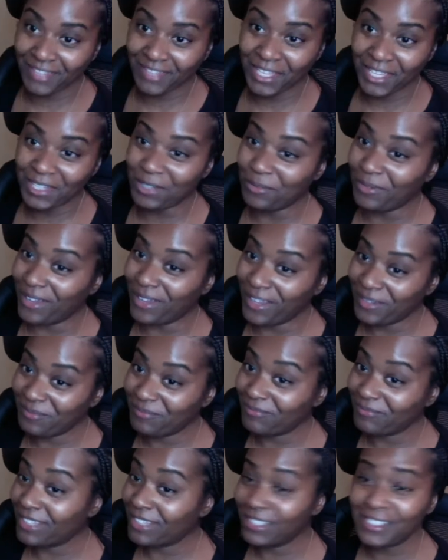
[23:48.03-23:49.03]
Anyway,
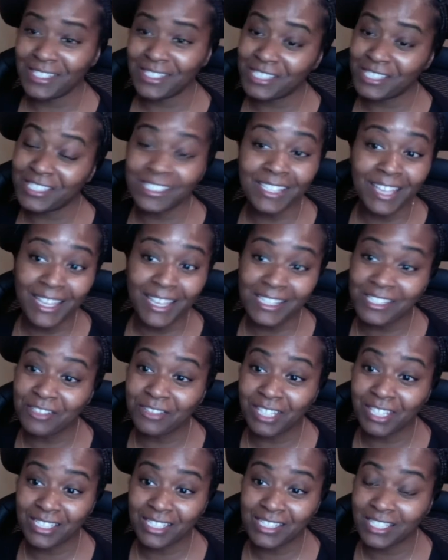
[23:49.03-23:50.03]
just in case you
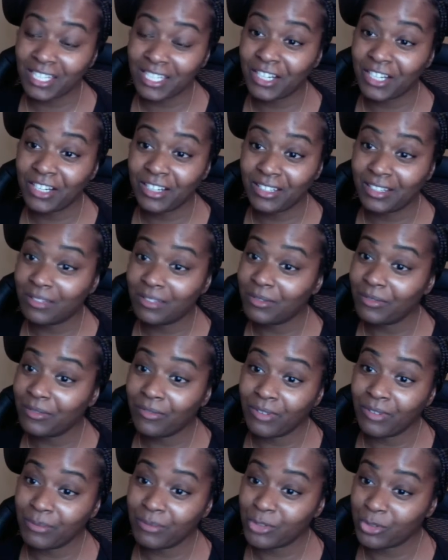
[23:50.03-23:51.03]
needed to hear
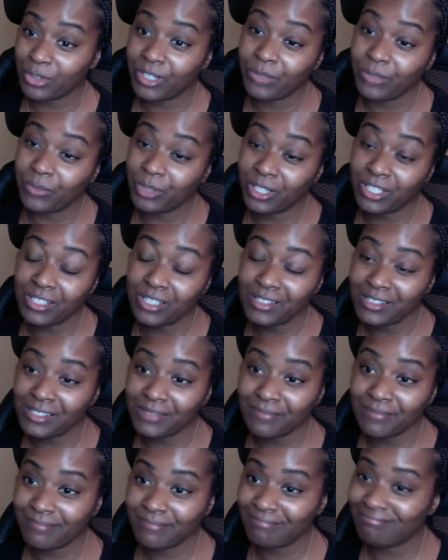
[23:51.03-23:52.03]
from Jordyn Woods,
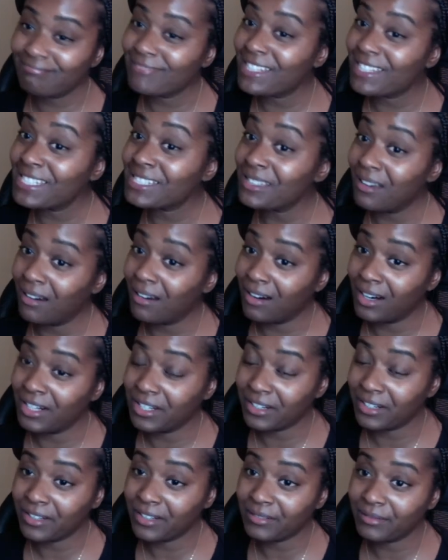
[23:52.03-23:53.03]
it's
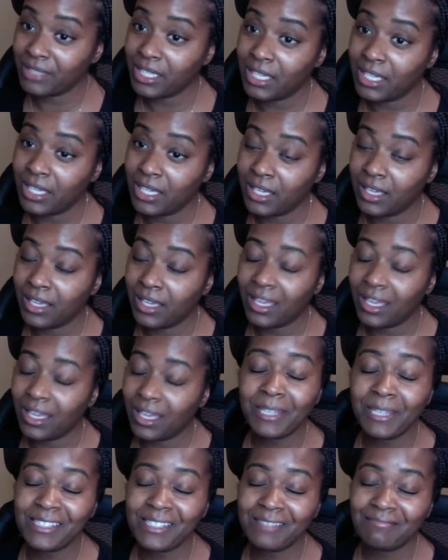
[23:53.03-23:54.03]
harder. I
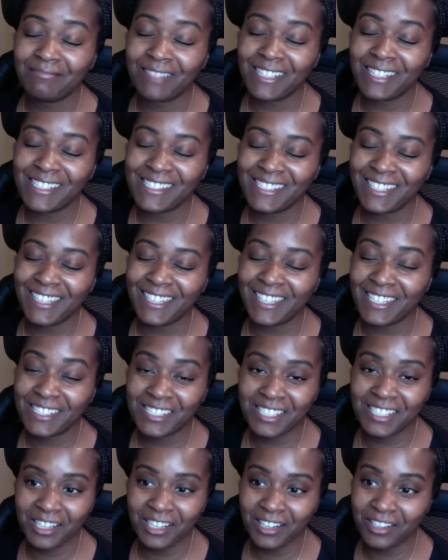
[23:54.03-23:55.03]
mean, it's
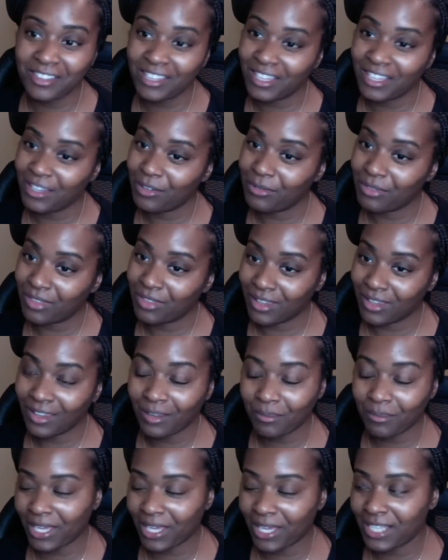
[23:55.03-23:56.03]
easier than you think,
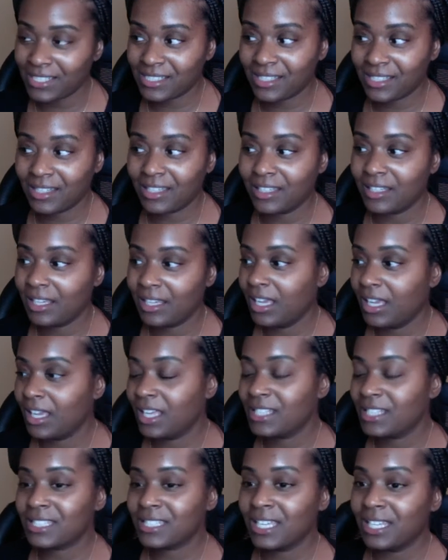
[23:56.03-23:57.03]
masculine.
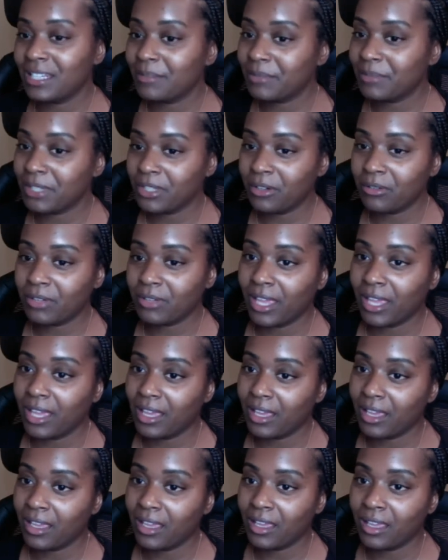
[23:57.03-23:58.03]
It's gonna be
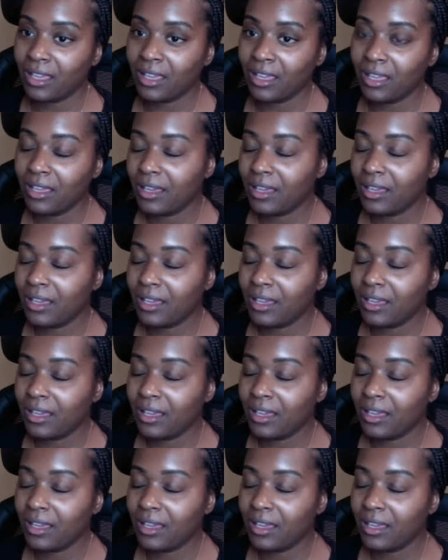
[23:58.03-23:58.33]
okay.